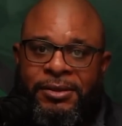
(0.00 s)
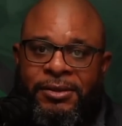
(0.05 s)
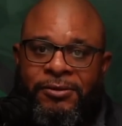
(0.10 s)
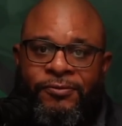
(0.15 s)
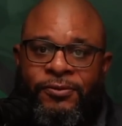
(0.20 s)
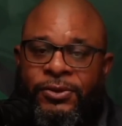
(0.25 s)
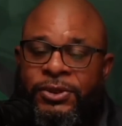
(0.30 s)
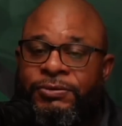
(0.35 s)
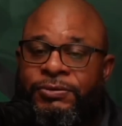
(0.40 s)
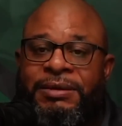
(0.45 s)

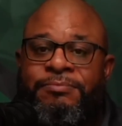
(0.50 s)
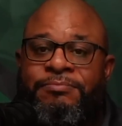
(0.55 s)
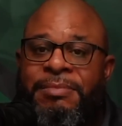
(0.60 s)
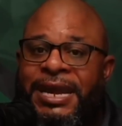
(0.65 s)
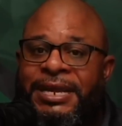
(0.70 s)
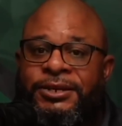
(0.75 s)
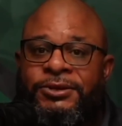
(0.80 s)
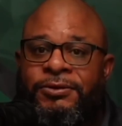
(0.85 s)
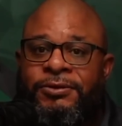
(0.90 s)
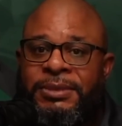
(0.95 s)
for the
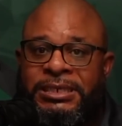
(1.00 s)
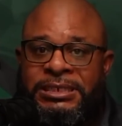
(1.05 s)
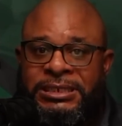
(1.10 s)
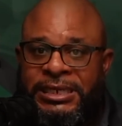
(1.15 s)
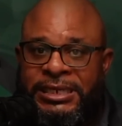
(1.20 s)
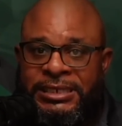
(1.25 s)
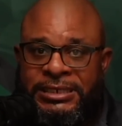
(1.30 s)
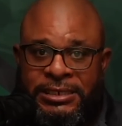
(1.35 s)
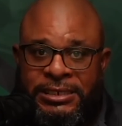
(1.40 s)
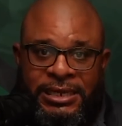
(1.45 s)
remainder of the
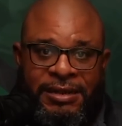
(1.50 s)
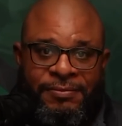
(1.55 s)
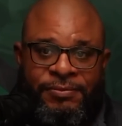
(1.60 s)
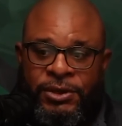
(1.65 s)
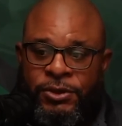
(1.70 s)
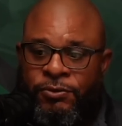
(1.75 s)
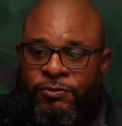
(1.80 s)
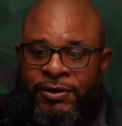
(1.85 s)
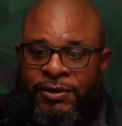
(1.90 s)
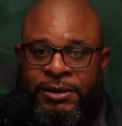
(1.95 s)
season. If
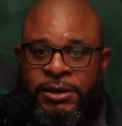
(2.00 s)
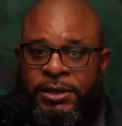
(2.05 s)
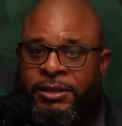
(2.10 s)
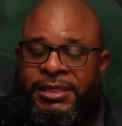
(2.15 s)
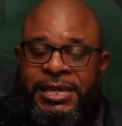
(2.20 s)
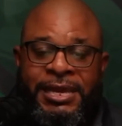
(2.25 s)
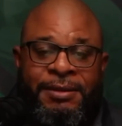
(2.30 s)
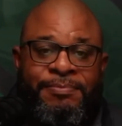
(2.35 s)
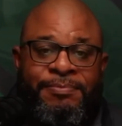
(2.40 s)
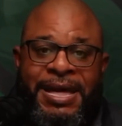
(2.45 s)
you
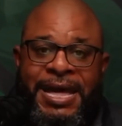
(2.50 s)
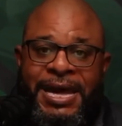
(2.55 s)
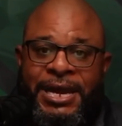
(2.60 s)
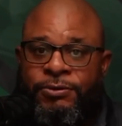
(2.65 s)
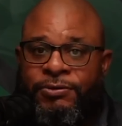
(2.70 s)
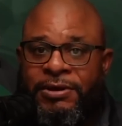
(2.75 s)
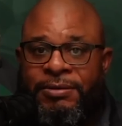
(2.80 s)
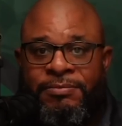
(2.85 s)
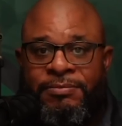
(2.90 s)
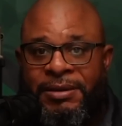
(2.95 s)
think back
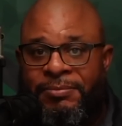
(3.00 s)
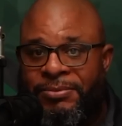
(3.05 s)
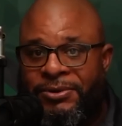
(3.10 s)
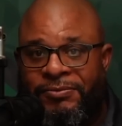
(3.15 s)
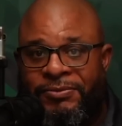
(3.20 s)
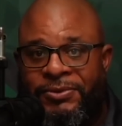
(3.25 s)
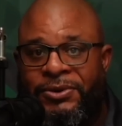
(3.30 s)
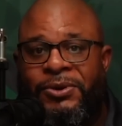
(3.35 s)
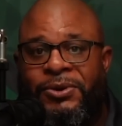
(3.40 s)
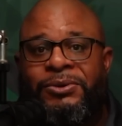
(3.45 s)
or remember,
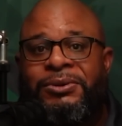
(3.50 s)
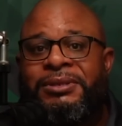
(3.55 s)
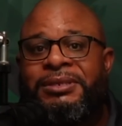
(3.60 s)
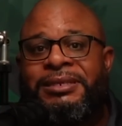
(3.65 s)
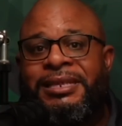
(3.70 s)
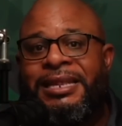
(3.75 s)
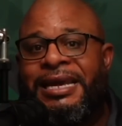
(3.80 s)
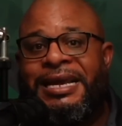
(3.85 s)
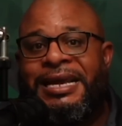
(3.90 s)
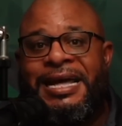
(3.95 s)
if you're
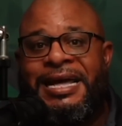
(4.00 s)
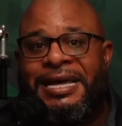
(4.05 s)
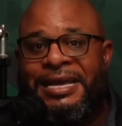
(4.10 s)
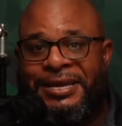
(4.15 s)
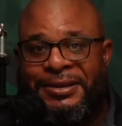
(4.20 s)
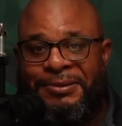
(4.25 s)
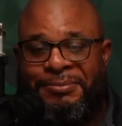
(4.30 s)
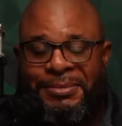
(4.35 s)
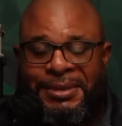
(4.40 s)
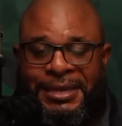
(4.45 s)
old like I
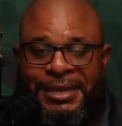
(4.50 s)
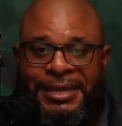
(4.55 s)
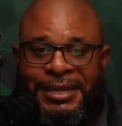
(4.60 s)
am,